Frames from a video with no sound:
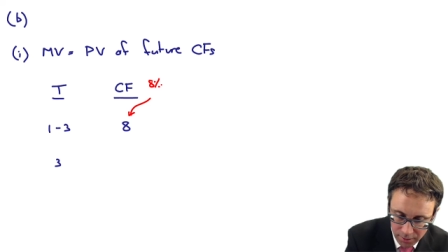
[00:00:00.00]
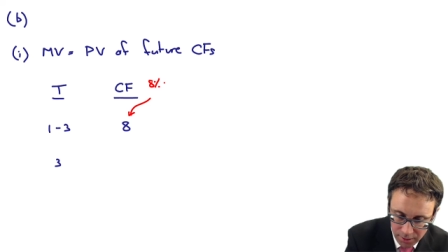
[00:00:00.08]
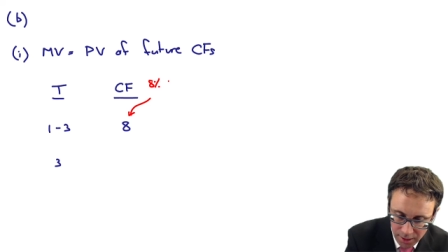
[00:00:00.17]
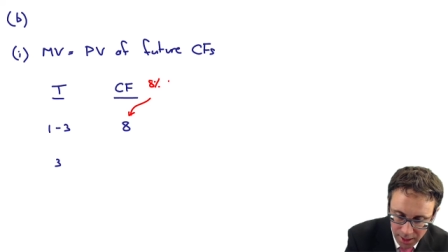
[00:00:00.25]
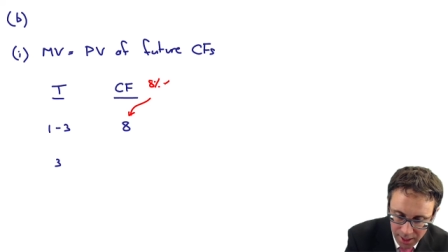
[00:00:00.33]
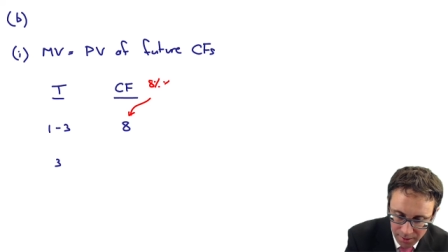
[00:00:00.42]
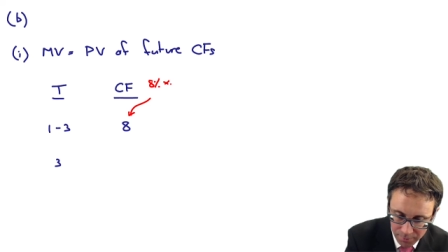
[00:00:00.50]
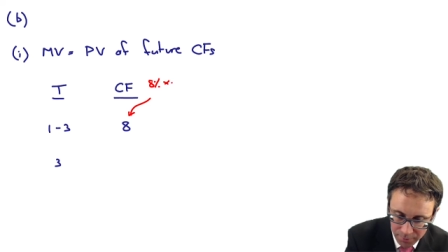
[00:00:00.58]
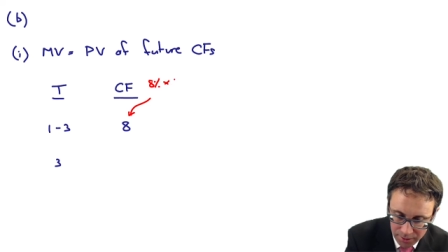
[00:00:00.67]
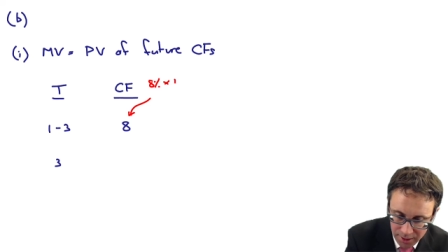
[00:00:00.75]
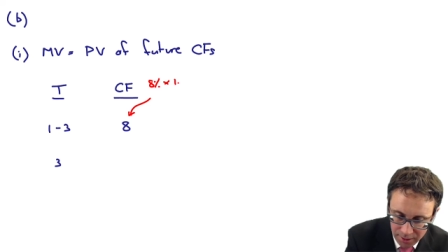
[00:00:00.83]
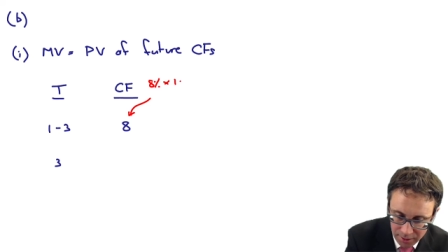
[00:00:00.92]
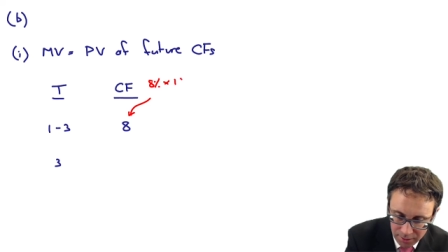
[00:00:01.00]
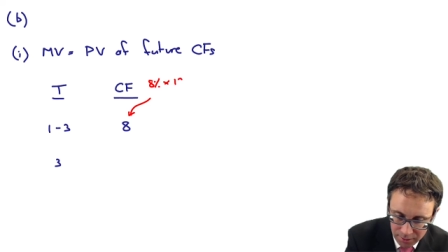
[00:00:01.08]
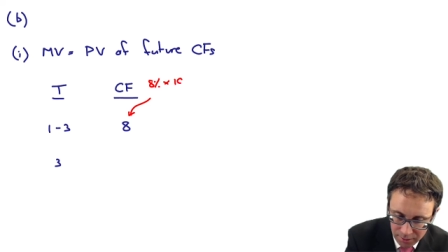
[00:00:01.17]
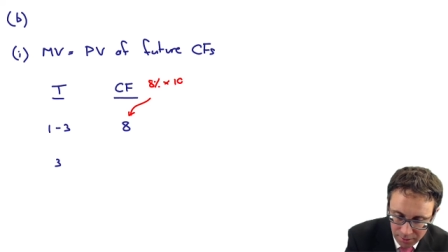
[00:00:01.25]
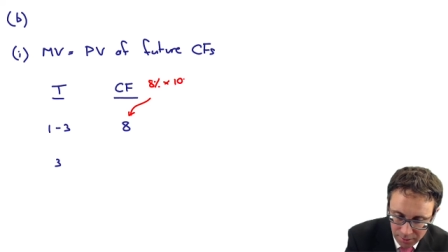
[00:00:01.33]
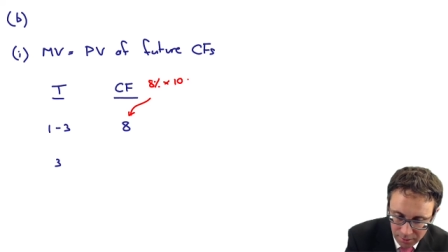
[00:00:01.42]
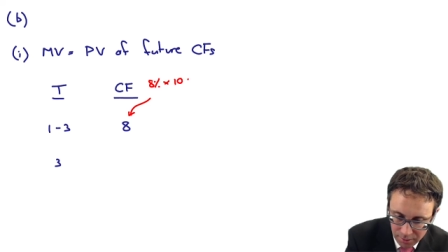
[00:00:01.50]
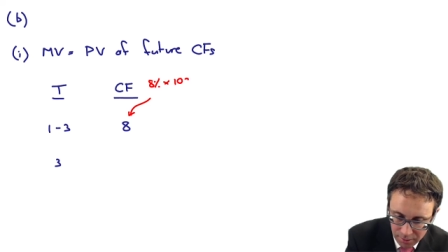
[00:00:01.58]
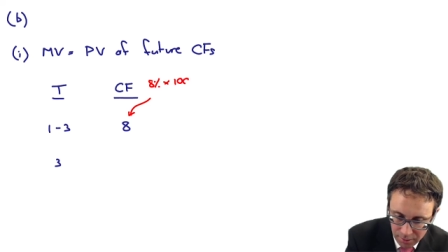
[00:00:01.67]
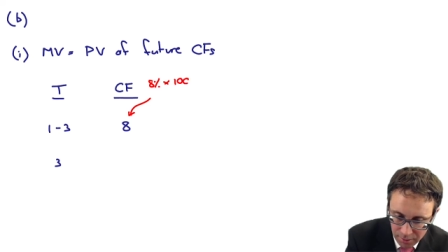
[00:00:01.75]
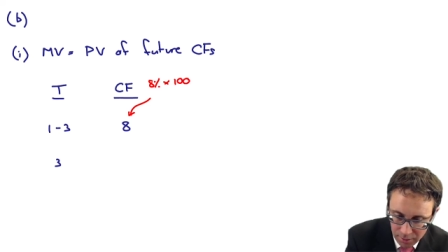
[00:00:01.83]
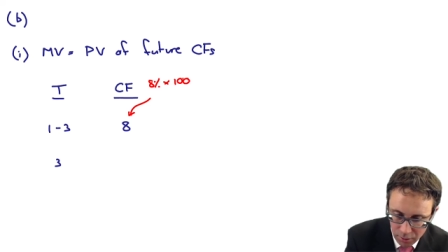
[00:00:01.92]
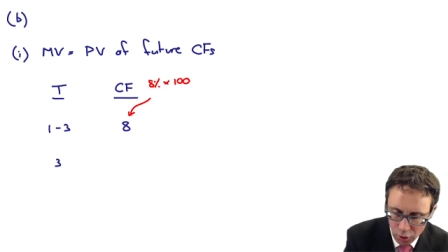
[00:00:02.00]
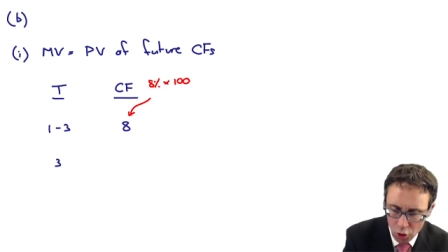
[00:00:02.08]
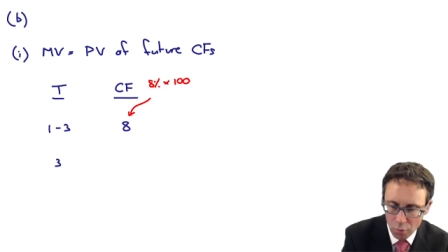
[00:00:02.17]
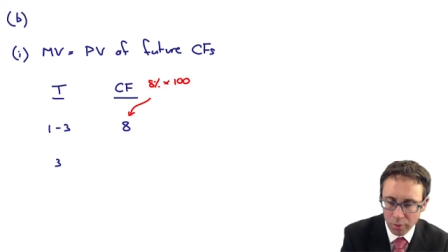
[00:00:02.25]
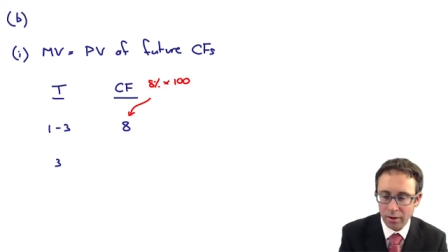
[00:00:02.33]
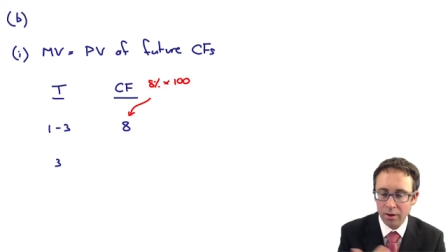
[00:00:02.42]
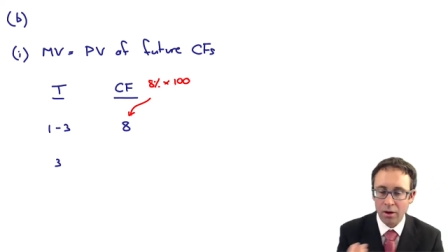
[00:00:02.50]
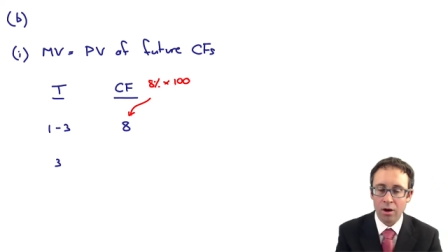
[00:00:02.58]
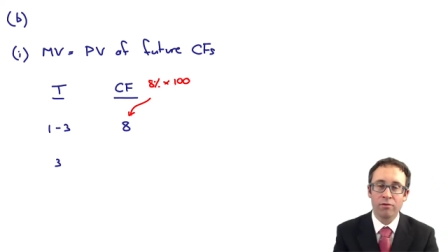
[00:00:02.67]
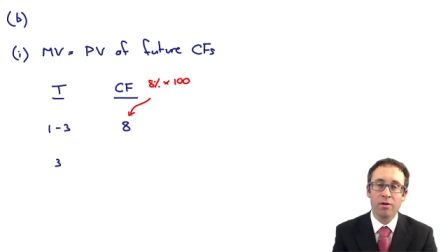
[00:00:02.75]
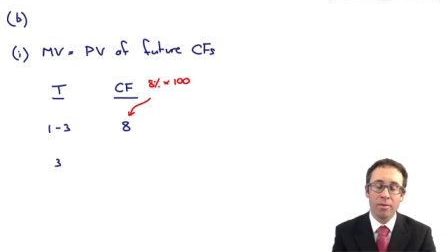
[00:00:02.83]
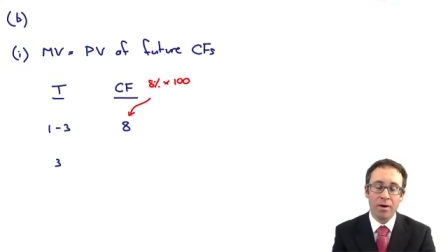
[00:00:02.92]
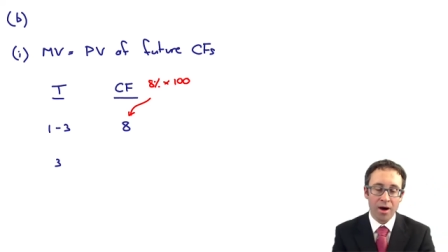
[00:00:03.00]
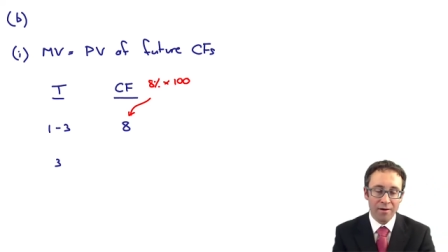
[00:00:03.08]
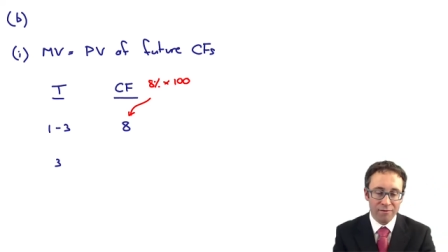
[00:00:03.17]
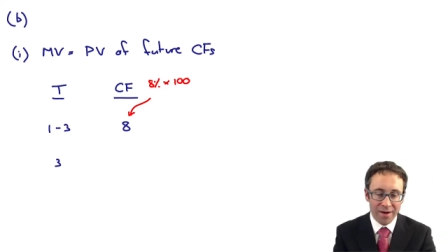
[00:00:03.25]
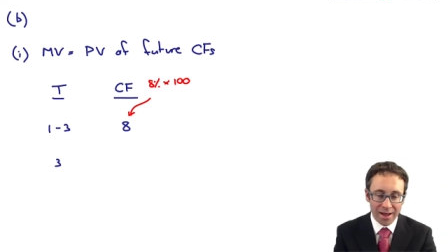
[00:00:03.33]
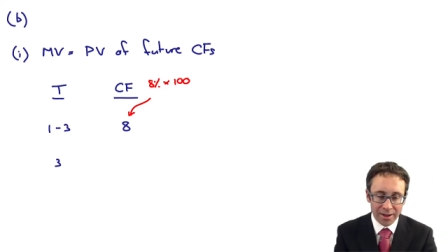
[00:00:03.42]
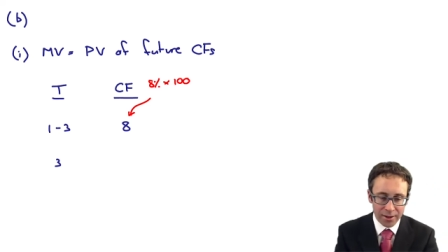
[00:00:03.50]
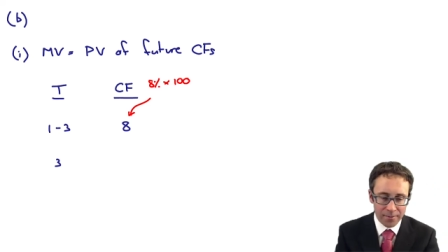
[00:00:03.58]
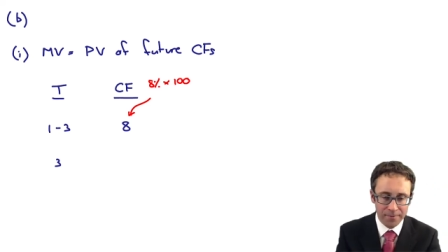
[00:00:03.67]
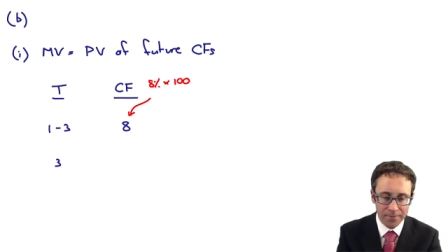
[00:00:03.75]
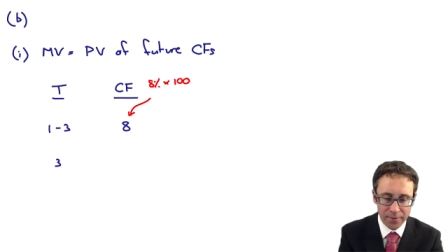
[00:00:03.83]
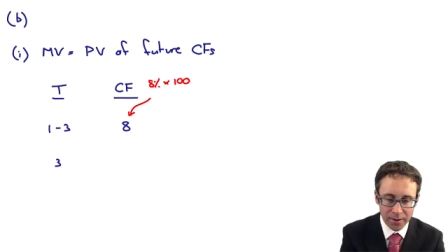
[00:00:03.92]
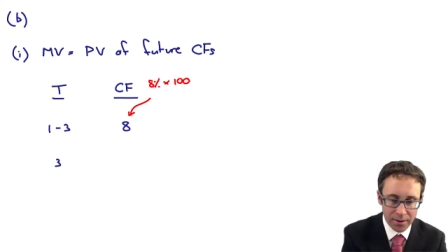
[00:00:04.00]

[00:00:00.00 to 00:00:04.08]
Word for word: is it 8%? Coupon of the par value.